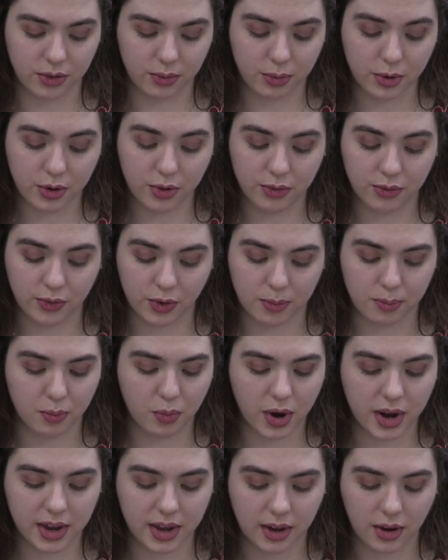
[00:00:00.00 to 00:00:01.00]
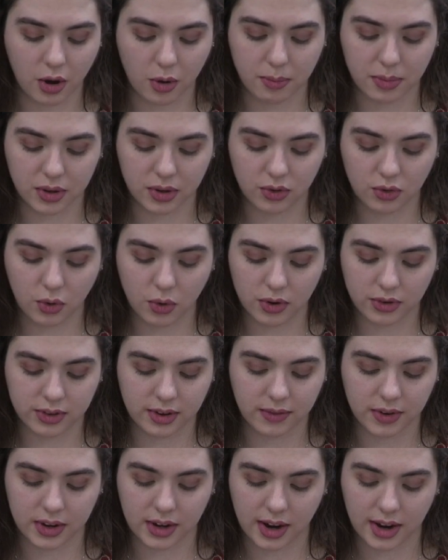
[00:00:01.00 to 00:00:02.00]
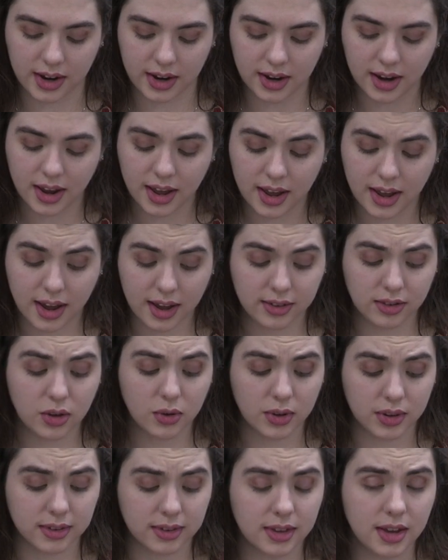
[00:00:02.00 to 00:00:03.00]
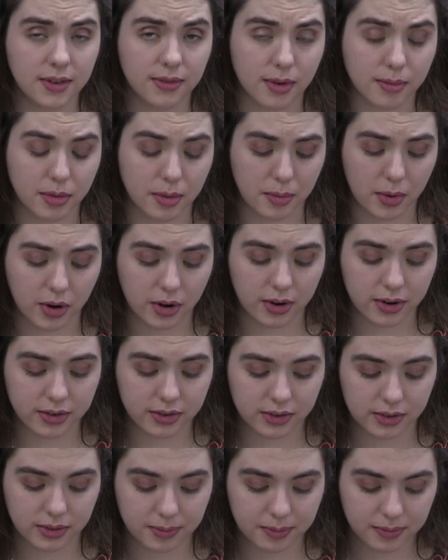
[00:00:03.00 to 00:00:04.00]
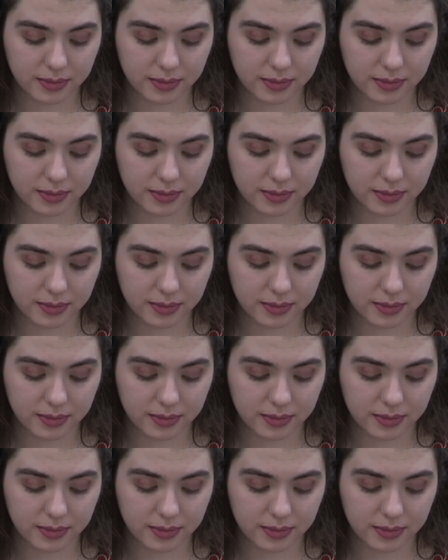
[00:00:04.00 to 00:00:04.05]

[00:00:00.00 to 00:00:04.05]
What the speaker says: the roof or breaking open doors every night, as you can see from the marks.